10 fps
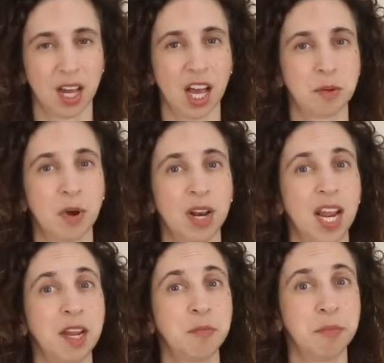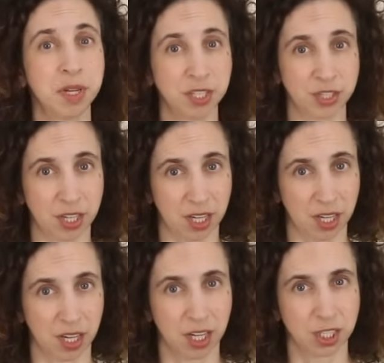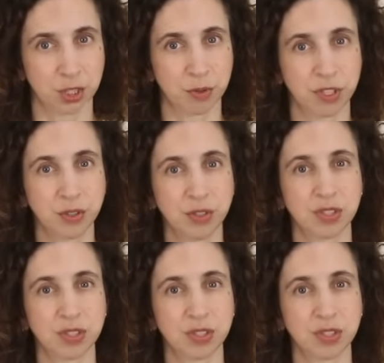I'm on a mission to reduce